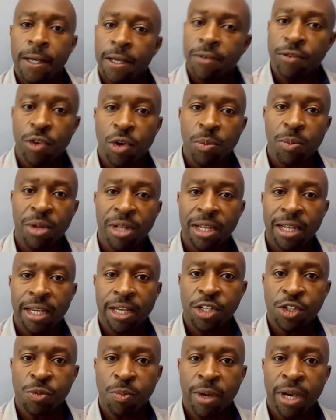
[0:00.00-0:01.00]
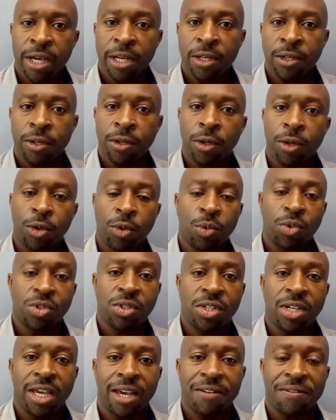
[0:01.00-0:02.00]
If you're a middle-aged man who wants
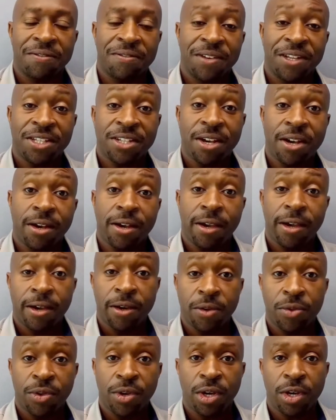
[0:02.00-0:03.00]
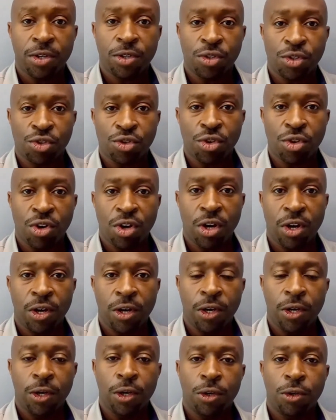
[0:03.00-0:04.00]
to get fitter, healthier and stronger,
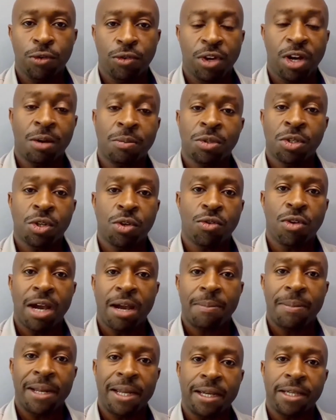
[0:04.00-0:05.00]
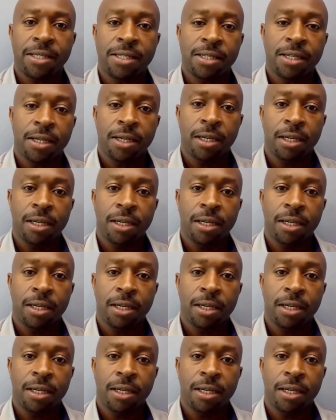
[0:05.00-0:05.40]
you've come to the right place.